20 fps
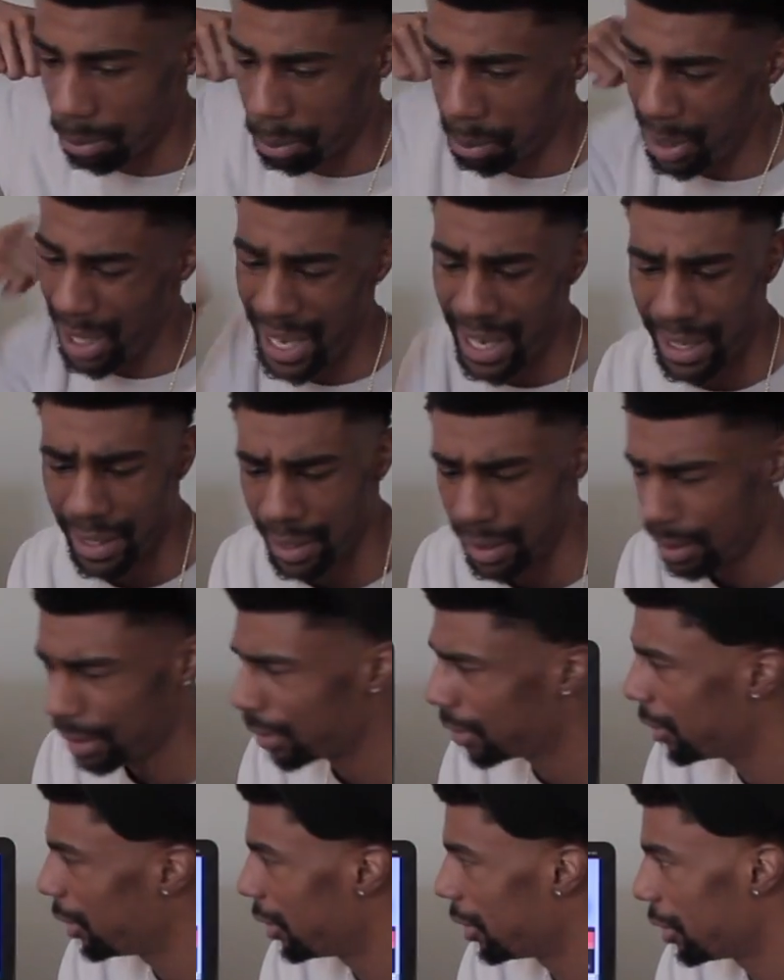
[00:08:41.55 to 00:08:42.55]
padding.
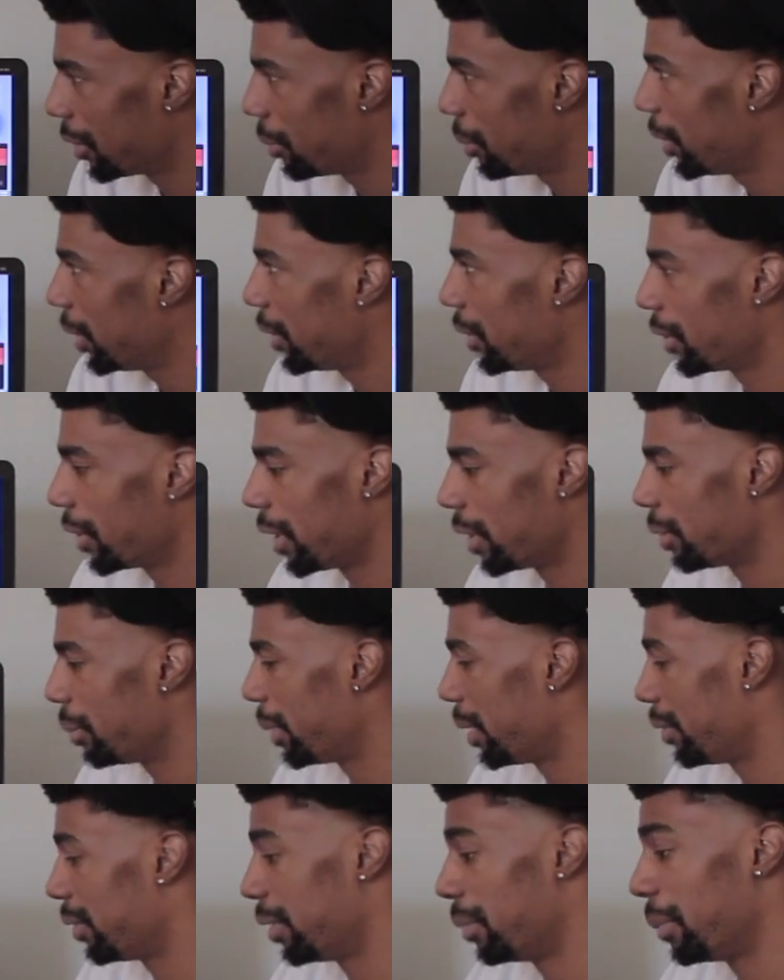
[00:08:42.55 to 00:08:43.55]
You know what I mean? You're gonna have to
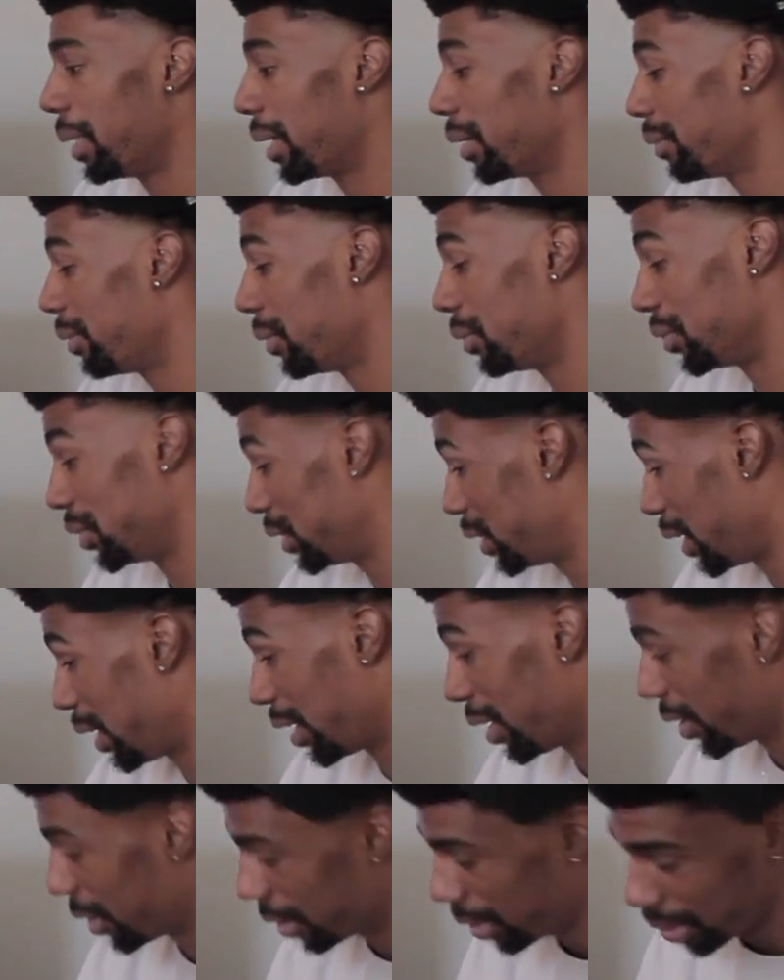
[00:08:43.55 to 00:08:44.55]
pay for the microphone
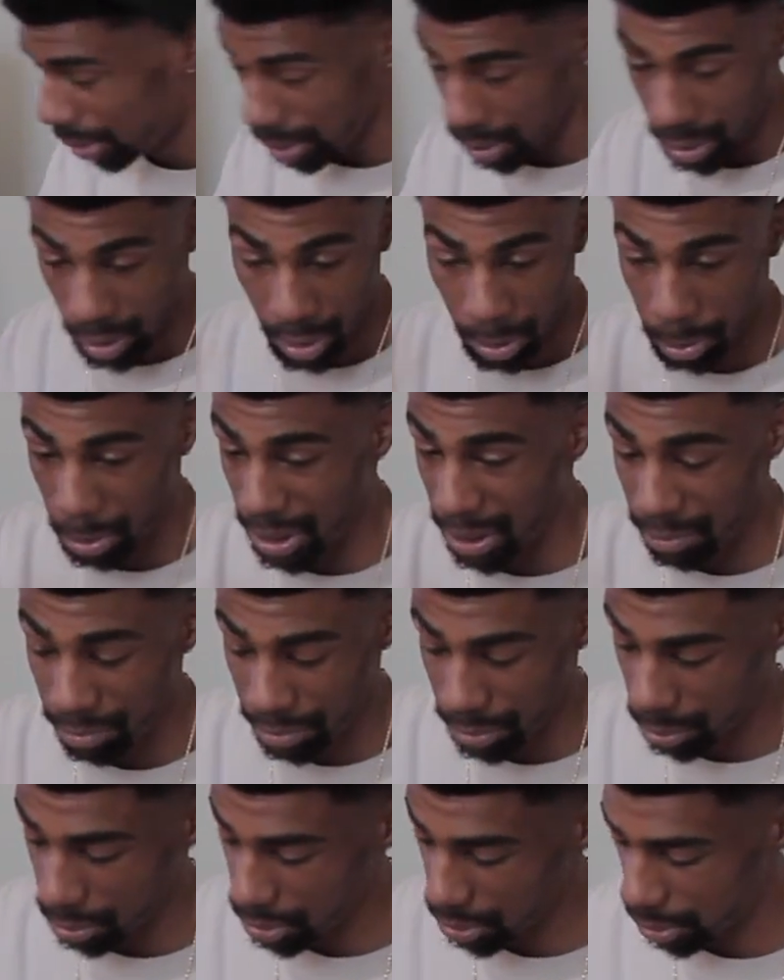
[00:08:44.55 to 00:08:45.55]
stand, pop
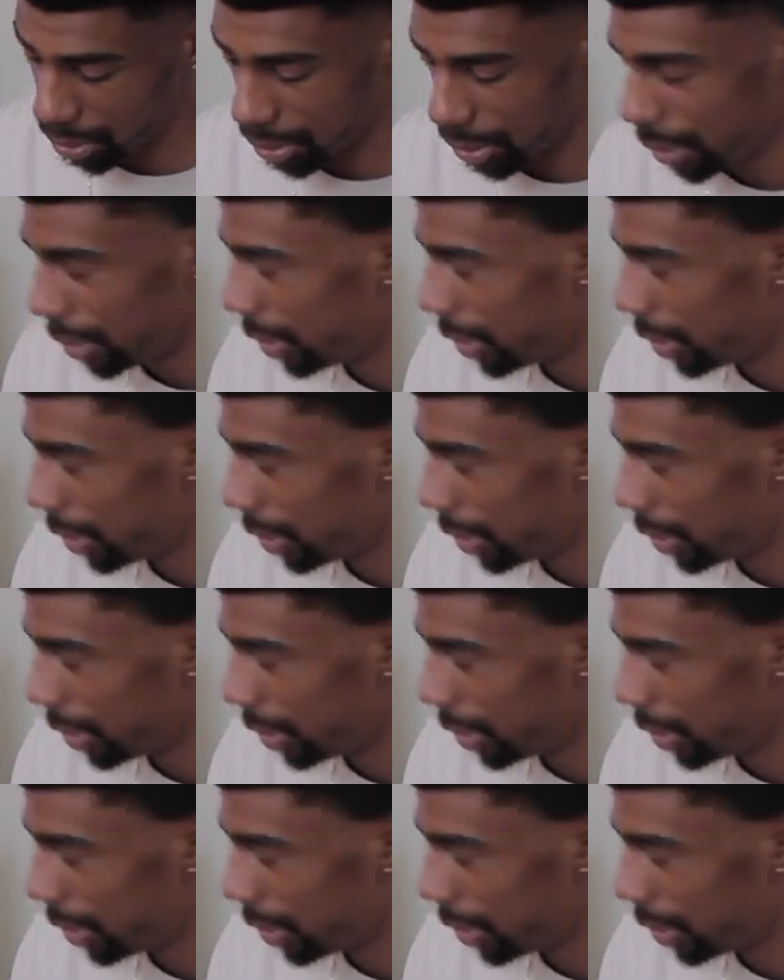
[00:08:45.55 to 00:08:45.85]
filter.